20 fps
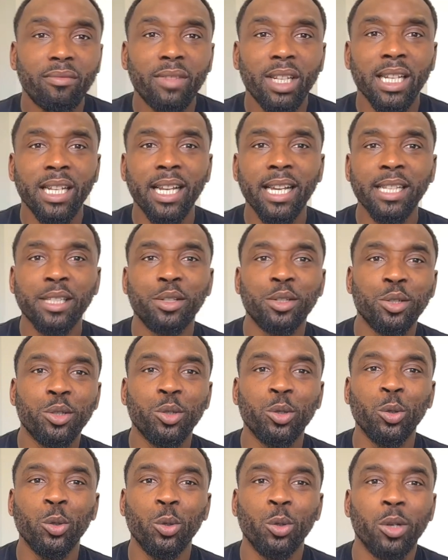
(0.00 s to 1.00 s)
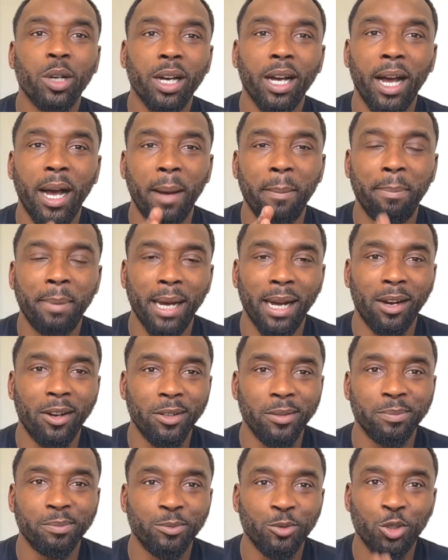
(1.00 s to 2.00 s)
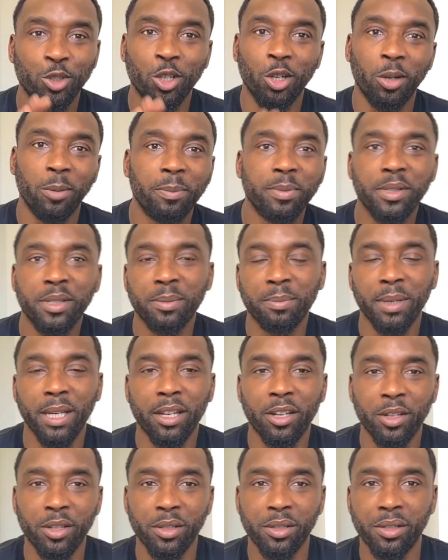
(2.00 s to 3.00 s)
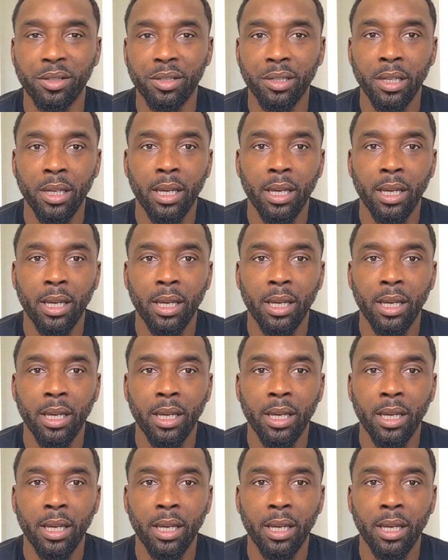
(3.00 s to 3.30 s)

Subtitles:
Let's talk about jobs, because